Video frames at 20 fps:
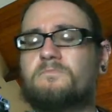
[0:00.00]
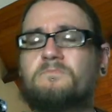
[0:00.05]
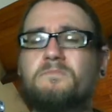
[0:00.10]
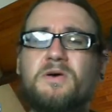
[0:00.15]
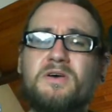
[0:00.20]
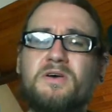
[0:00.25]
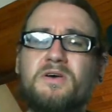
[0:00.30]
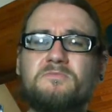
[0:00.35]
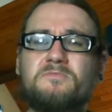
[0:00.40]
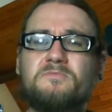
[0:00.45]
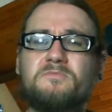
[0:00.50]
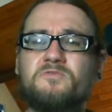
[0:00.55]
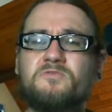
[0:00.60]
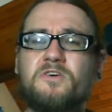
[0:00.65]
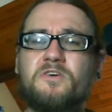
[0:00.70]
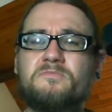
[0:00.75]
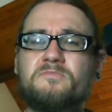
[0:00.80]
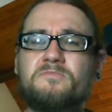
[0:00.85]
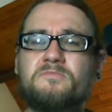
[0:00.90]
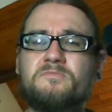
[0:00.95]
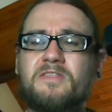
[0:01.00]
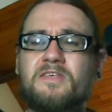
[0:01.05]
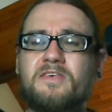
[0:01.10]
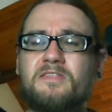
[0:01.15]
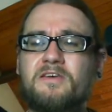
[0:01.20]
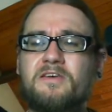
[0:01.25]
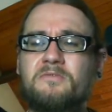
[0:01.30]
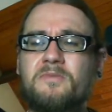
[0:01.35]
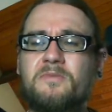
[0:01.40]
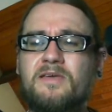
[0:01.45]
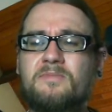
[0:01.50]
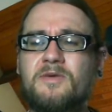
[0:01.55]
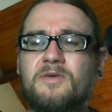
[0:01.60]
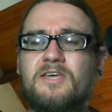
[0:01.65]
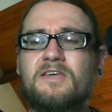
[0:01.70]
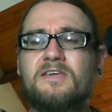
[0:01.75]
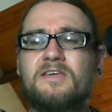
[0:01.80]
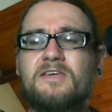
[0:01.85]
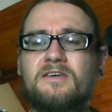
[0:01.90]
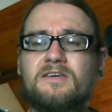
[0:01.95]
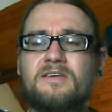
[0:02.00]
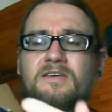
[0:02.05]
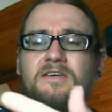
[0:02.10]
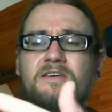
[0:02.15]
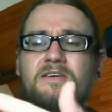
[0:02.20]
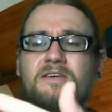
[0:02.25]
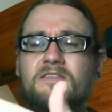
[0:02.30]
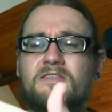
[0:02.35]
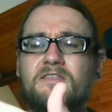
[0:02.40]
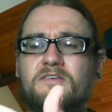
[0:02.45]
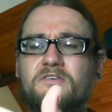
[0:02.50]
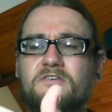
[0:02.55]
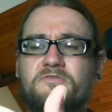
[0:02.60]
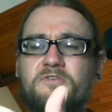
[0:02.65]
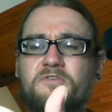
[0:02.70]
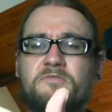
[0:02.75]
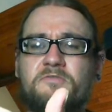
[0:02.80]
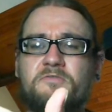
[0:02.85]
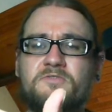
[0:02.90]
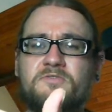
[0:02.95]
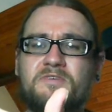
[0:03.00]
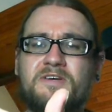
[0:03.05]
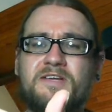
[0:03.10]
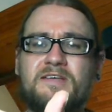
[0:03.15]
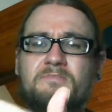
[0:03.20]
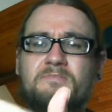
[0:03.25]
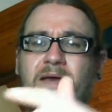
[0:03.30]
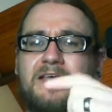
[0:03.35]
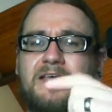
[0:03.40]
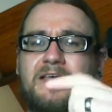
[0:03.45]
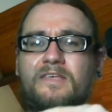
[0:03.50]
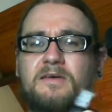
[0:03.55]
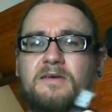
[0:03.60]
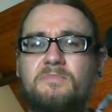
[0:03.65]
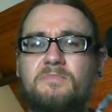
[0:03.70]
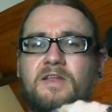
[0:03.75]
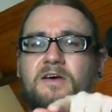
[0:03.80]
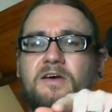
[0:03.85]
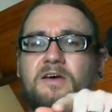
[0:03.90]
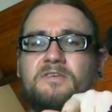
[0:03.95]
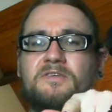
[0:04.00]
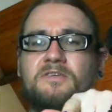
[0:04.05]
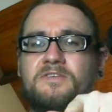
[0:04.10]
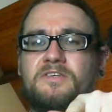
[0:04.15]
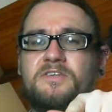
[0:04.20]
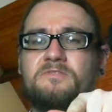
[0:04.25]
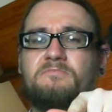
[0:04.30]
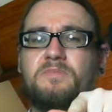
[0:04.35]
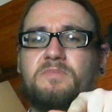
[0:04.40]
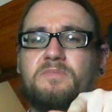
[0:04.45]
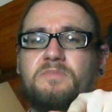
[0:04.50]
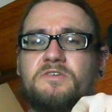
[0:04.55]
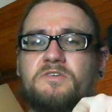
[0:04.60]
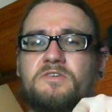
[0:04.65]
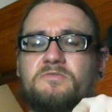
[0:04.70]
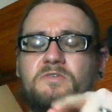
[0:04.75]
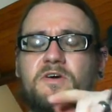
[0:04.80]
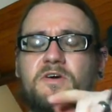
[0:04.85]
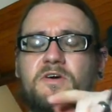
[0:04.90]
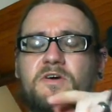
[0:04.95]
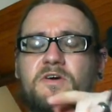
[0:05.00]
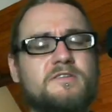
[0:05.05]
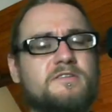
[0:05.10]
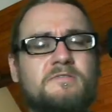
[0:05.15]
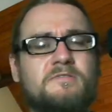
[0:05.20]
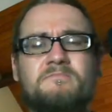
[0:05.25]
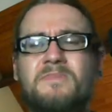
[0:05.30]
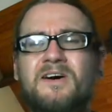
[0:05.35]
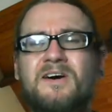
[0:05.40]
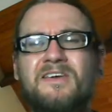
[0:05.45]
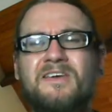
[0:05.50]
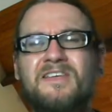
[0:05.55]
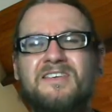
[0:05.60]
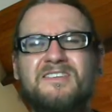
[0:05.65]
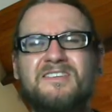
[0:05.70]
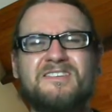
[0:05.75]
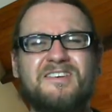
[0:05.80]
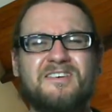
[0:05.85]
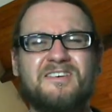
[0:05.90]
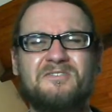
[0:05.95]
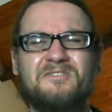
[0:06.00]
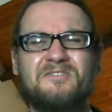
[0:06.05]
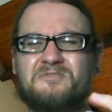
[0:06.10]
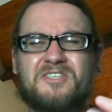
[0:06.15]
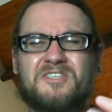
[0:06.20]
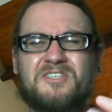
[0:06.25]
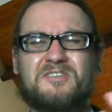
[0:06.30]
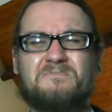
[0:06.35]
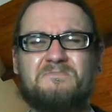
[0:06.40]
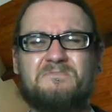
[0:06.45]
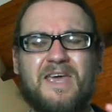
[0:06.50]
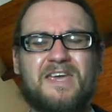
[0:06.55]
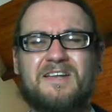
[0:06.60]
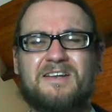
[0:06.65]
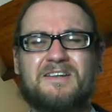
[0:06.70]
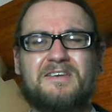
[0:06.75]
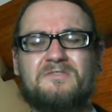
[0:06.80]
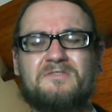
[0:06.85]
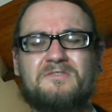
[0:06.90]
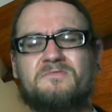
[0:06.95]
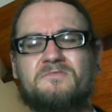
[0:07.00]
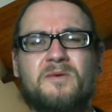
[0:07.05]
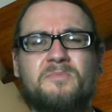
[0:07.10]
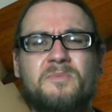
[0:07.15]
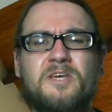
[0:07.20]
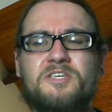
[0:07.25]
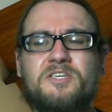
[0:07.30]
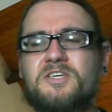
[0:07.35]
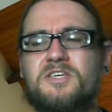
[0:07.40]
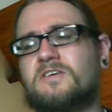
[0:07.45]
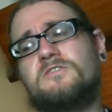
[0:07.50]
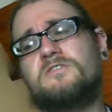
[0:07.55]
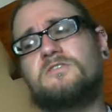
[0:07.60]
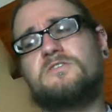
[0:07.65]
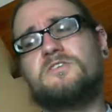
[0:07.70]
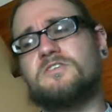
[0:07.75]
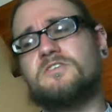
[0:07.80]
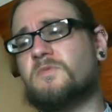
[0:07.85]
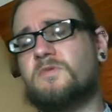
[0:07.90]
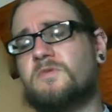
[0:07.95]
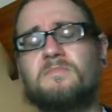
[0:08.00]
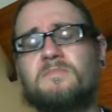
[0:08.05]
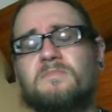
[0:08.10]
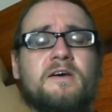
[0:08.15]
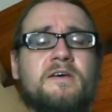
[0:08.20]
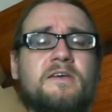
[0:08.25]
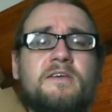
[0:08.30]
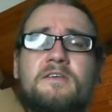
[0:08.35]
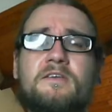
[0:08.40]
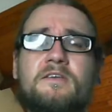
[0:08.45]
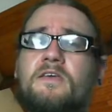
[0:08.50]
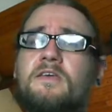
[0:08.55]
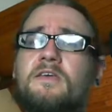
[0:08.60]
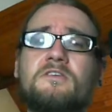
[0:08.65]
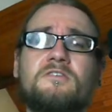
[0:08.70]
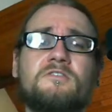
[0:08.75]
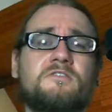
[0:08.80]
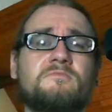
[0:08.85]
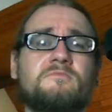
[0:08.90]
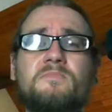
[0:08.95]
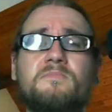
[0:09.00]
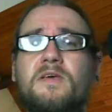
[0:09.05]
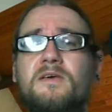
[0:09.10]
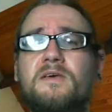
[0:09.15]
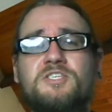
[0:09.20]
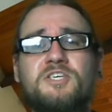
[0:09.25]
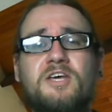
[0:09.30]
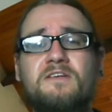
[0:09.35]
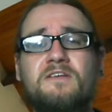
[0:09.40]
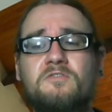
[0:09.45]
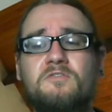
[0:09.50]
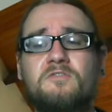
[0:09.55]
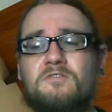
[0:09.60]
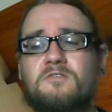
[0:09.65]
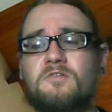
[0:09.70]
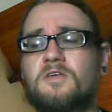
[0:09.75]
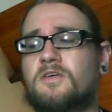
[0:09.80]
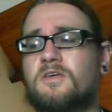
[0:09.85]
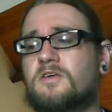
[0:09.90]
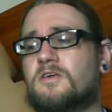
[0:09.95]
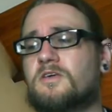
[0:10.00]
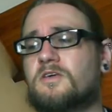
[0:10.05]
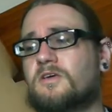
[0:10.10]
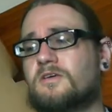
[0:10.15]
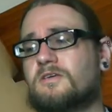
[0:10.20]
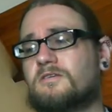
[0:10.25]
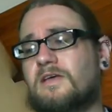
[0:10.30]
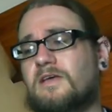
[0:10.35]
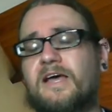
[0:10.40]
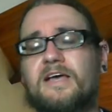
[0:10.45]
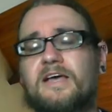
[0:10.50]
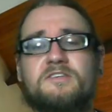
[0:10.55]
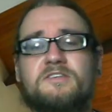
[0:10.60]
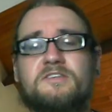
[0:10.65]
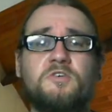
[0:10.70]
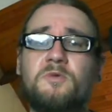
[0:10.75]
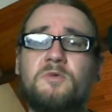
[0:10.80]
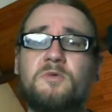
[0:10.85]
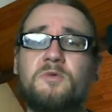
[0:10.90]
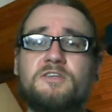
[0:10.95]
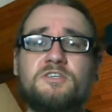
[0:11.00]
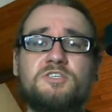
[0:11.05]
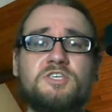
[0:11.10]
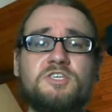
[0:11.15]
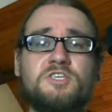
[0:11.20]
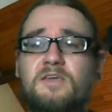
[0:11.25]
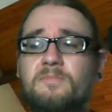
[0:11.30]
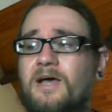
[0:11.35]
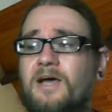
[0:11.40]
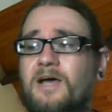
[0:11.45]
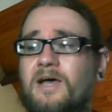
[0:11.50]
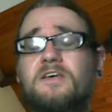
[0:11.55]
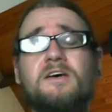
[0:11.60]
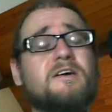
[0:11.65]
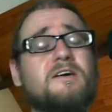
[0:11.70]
Personal problems with it, though, maybe the chrome's really badly applied on these booster rockets. On mine, it's kind of all speckly and rubbish. It could just be mine. It could be a general Hasbro being cheap ass.